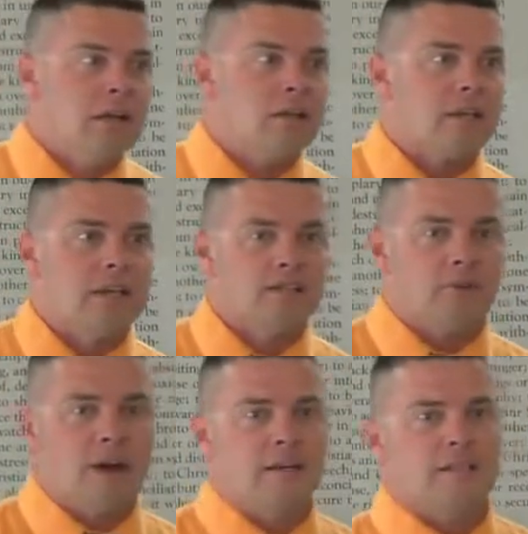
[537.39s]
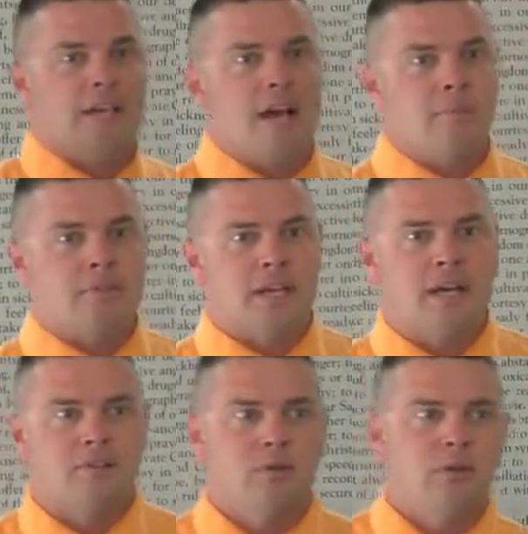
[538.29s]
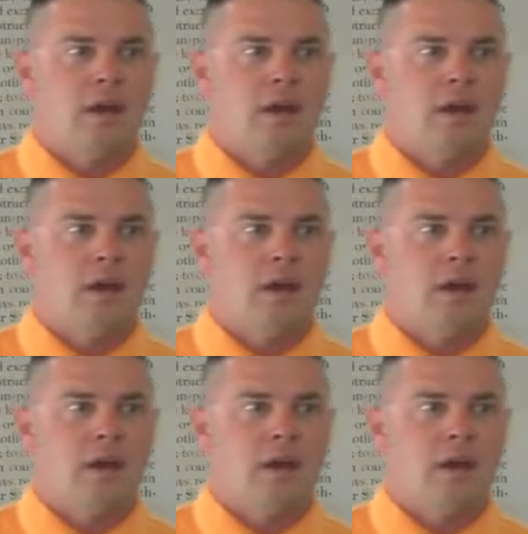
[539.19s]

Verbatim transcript: The kids ride they side by side through